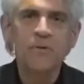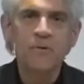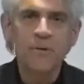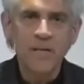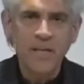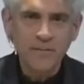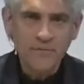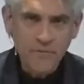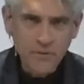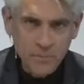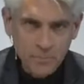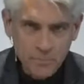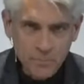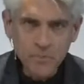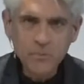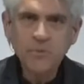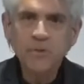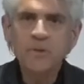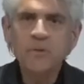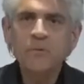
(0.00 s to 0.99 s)
So if
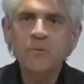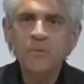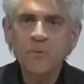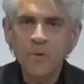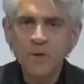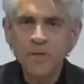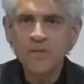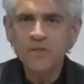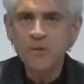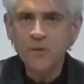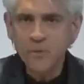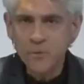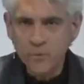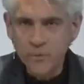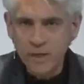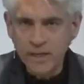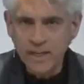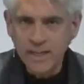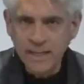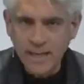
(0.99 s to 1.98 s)
the Buddha was
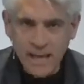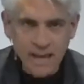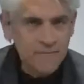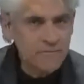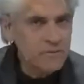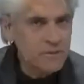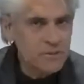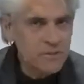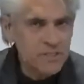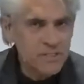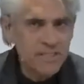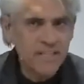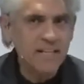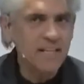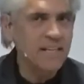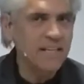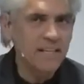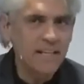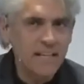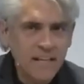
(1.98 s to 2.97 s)
awake after
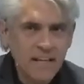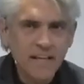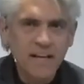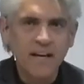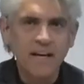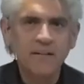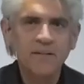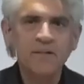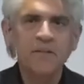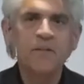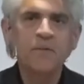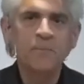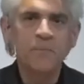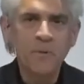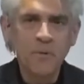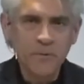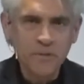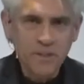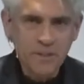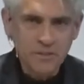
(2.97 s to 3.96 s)
sitting under
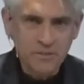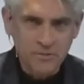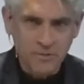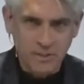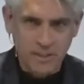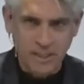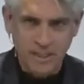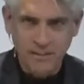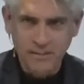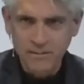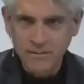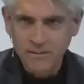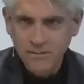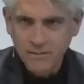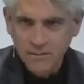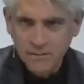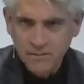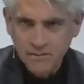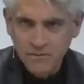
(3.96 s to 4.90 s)
the Bodhi tree